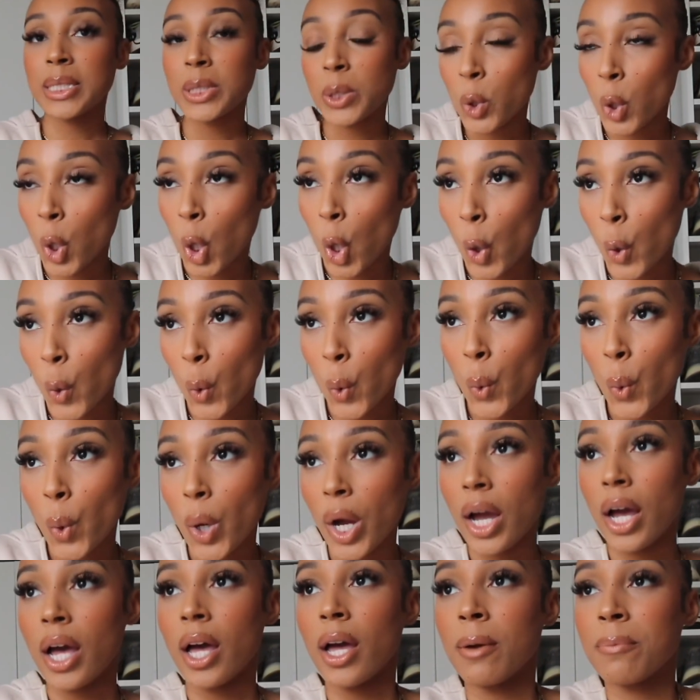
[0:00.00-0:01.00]
a little low
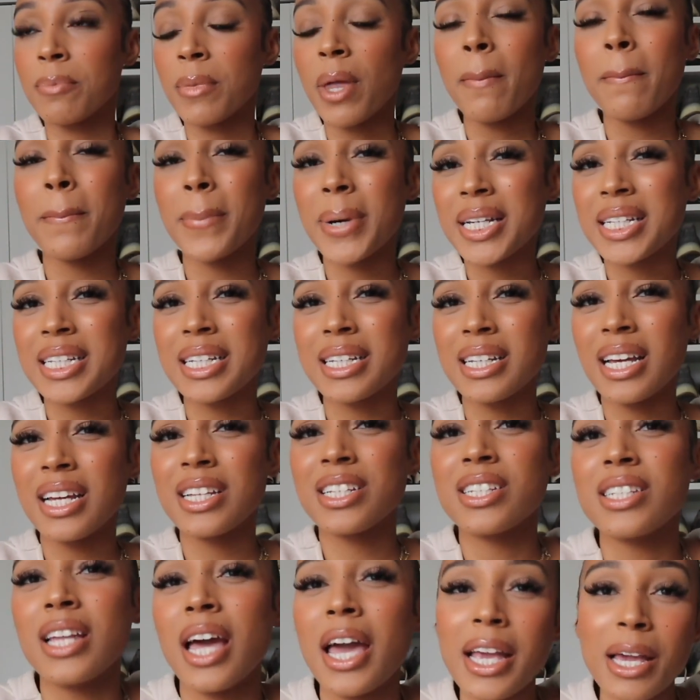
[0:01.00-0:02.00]
um, not money
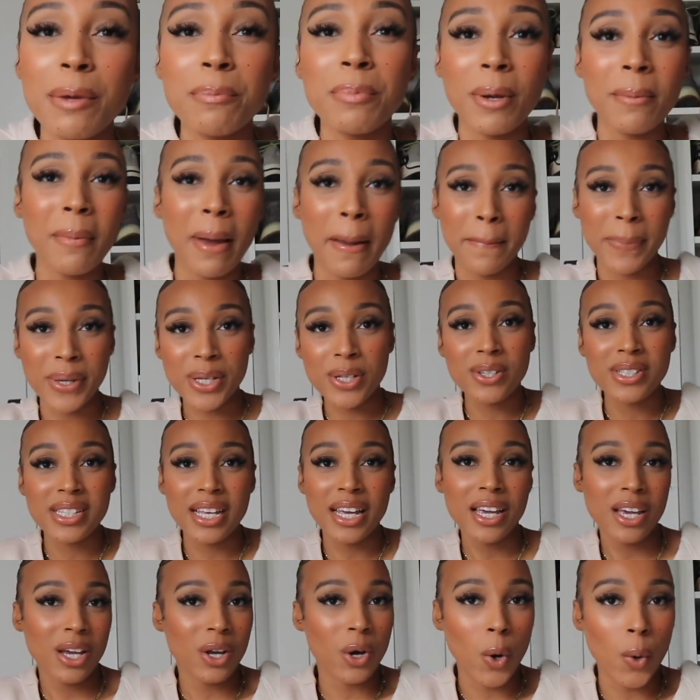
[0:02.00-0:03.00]
it's just I can pay my bills
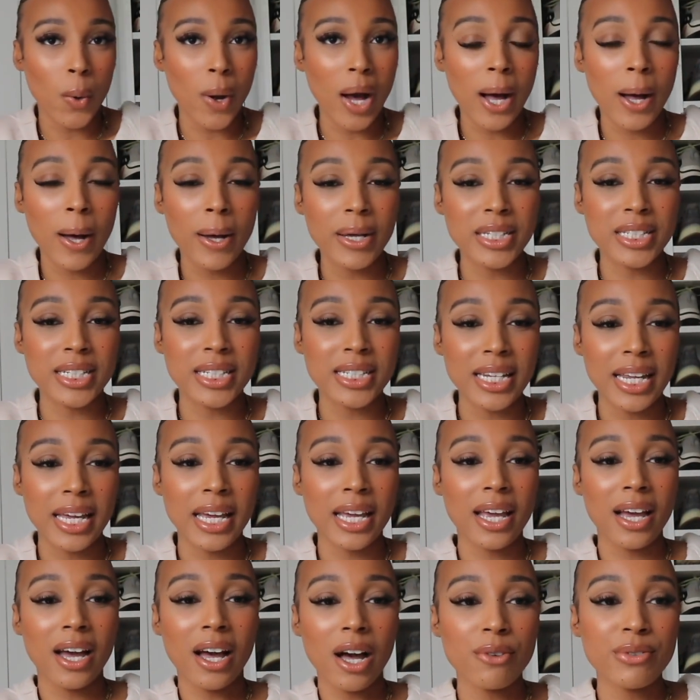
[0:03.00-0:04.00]
I can go out it's just
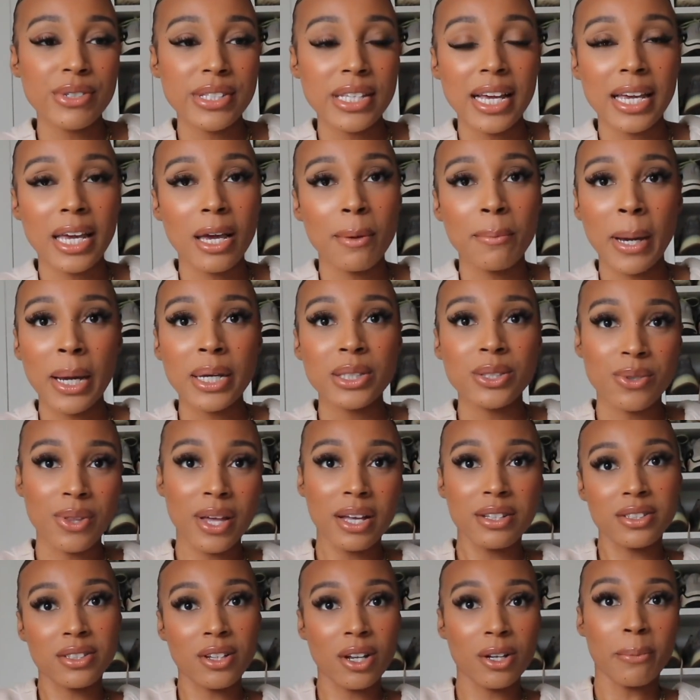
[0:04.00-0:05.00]
like obviously I can't buy a
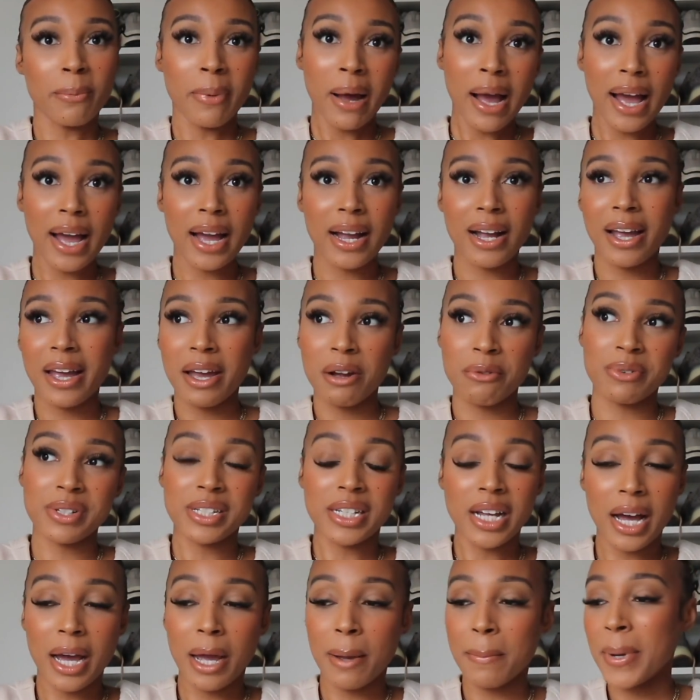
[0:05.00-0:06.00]
$2,000 bag every
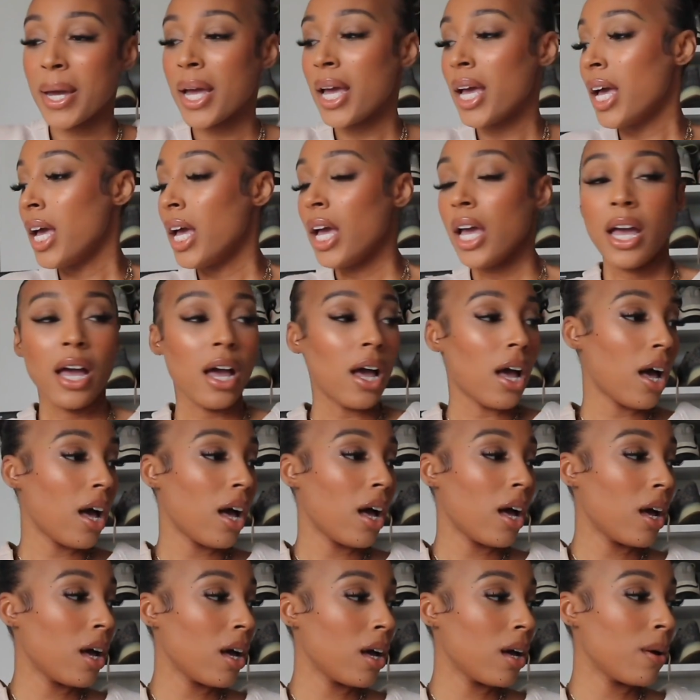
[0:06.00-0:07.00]
time
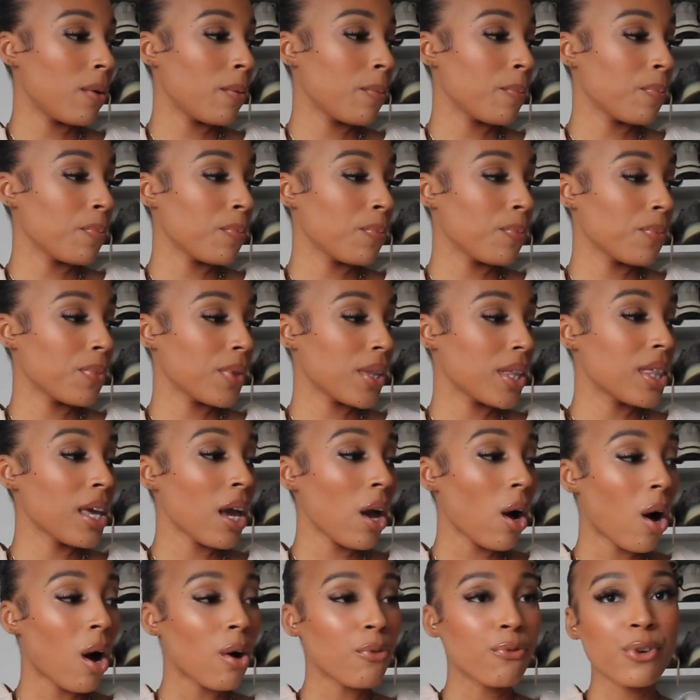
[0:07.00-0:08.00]
um,
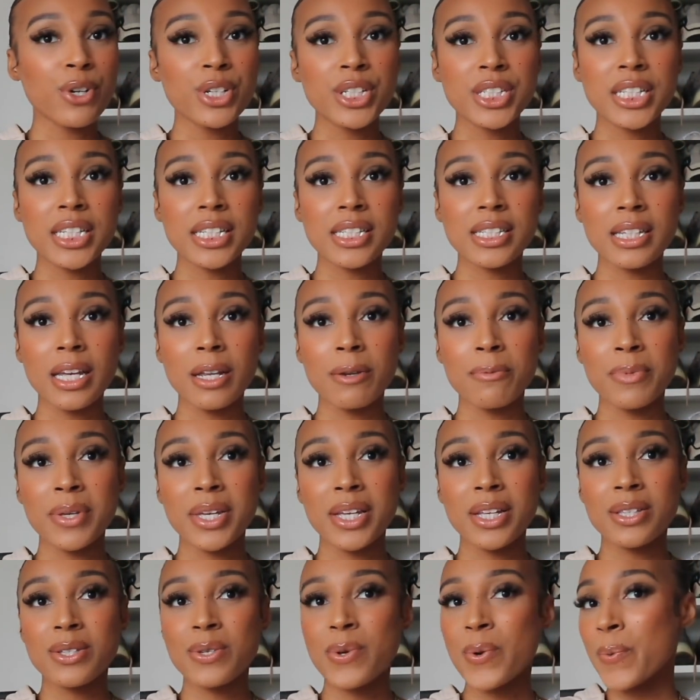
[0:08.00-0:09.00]
they offered to send
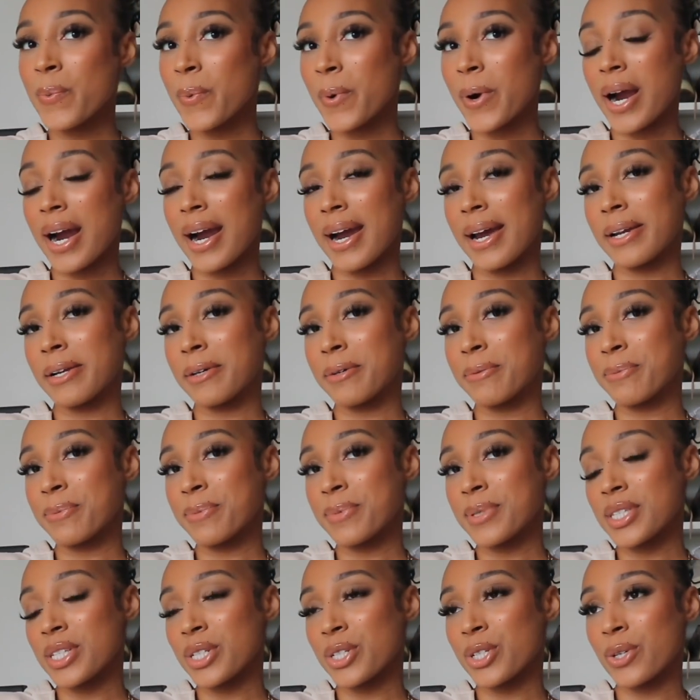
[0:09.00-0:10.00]
me two more
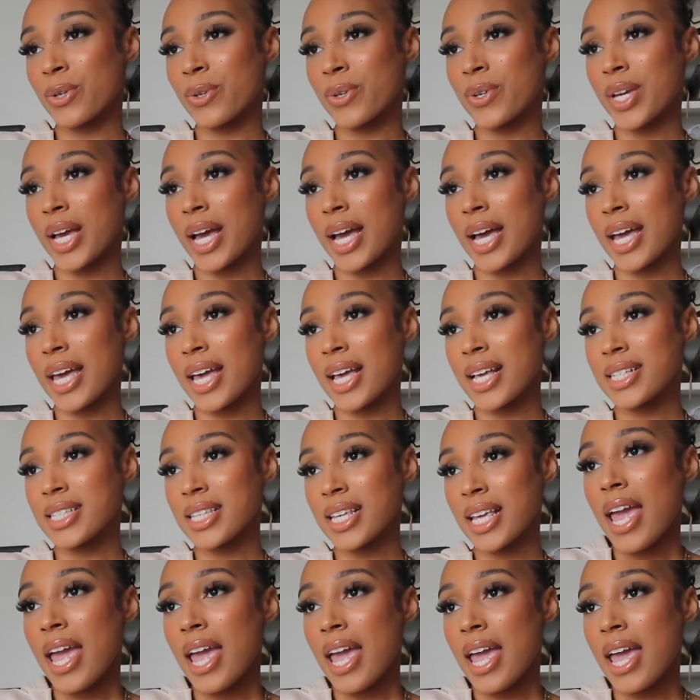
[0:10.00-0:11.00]
items to show you guys
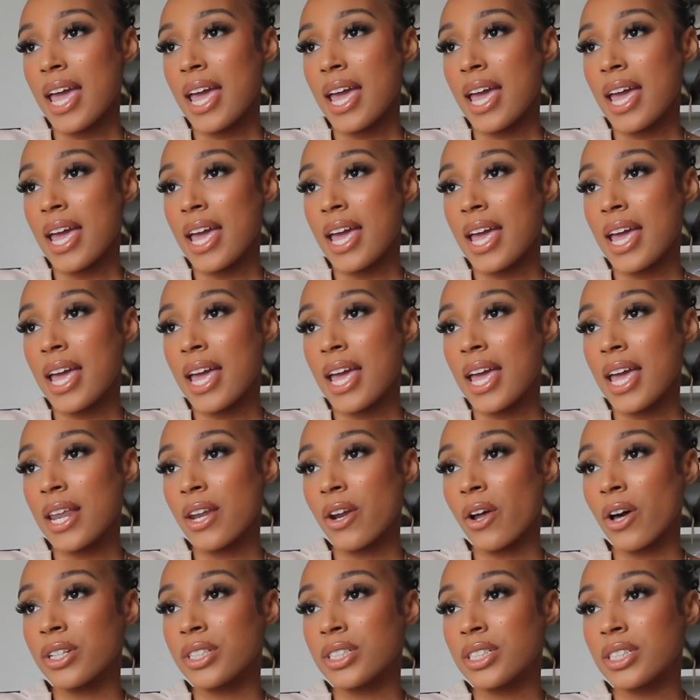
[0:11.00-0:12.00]

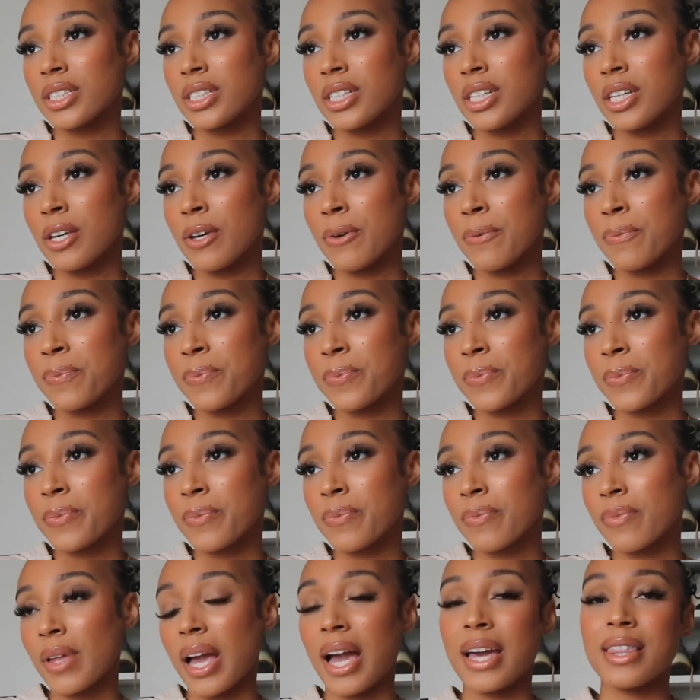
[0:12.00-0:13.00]
and honestly
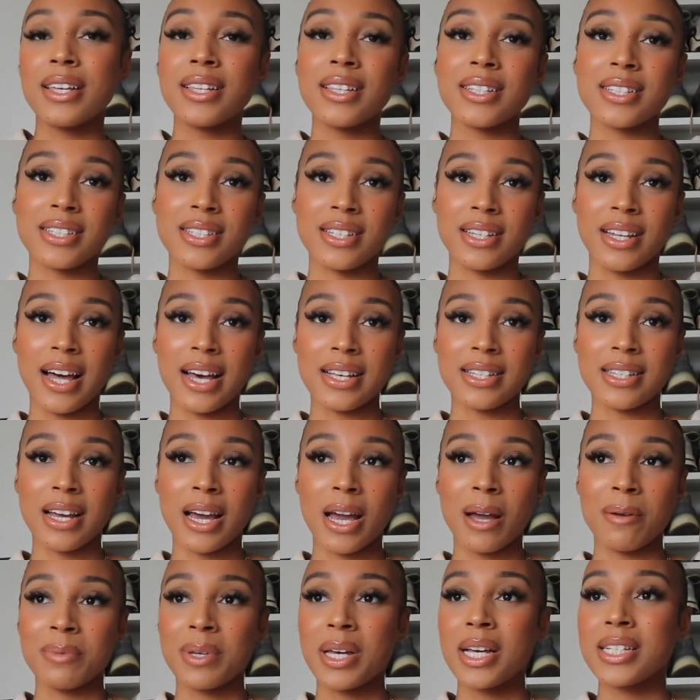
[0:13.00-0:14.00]
I think this is the last
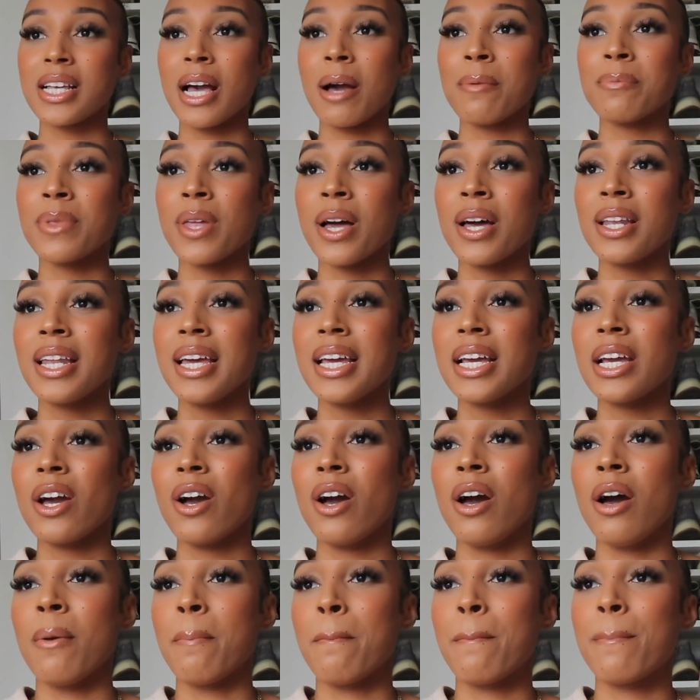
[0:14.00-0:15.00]
time because I'm not like
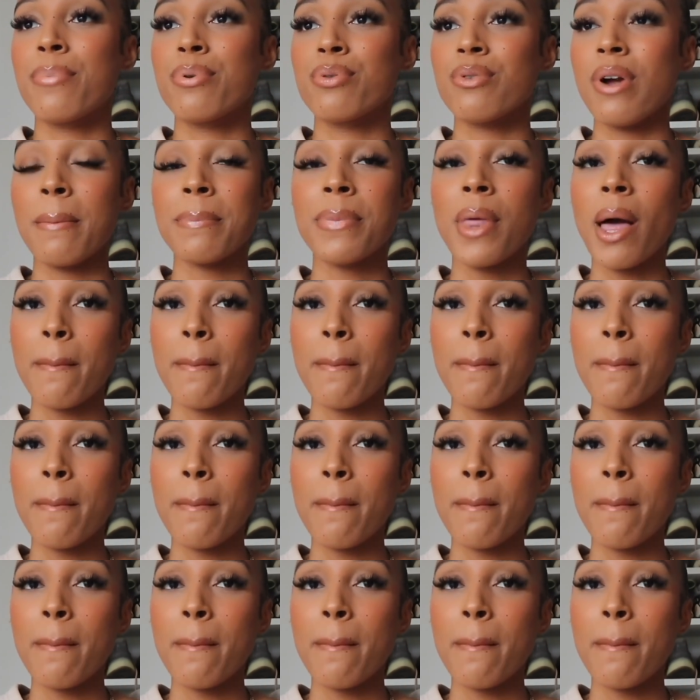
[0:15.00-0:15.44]
a I'm